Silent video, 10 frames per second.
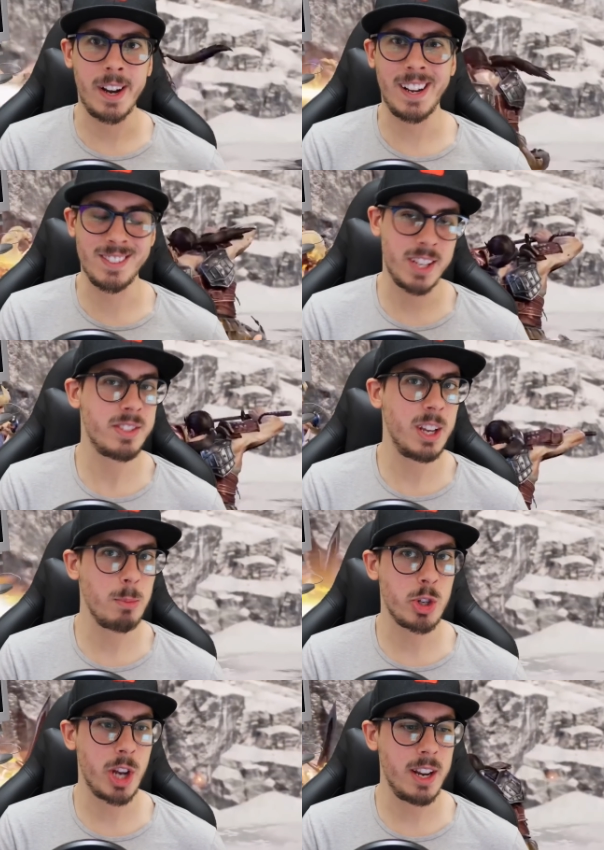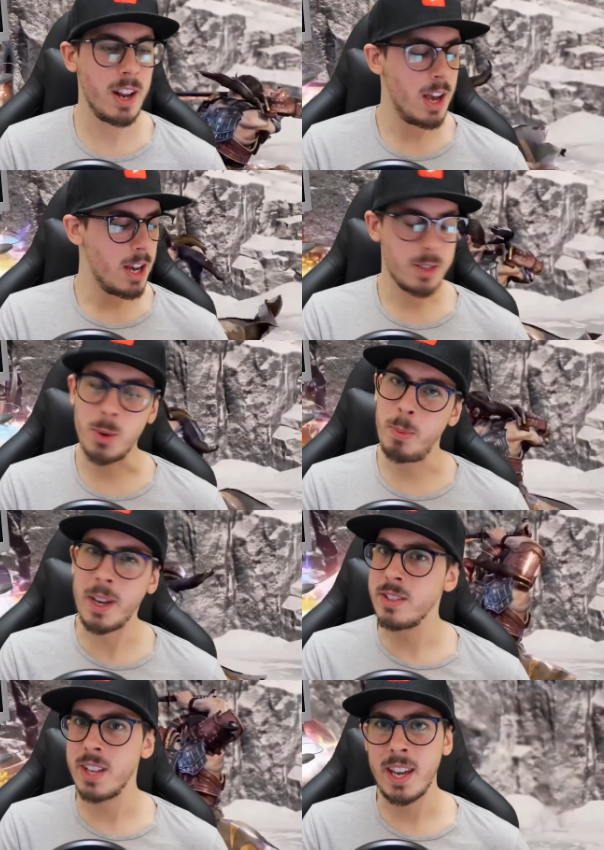on an existing machine, so a
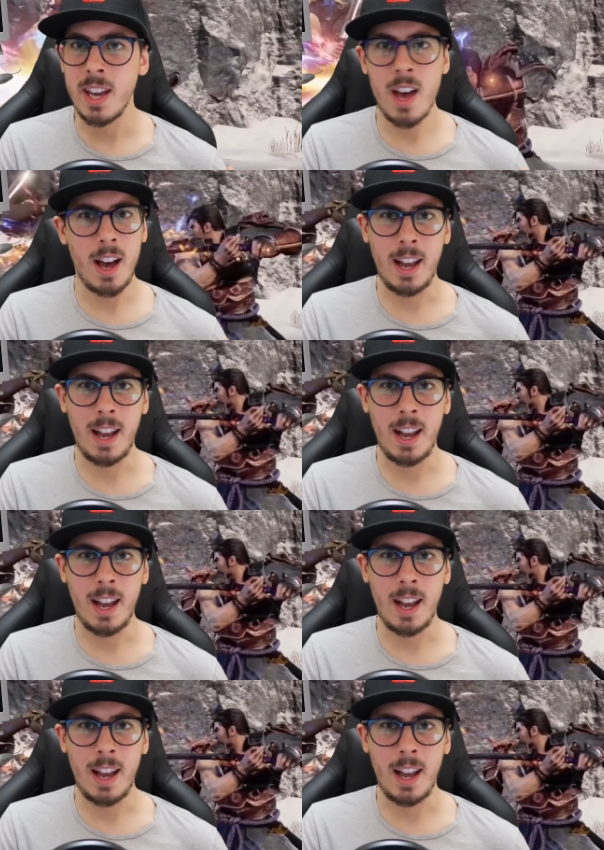P C,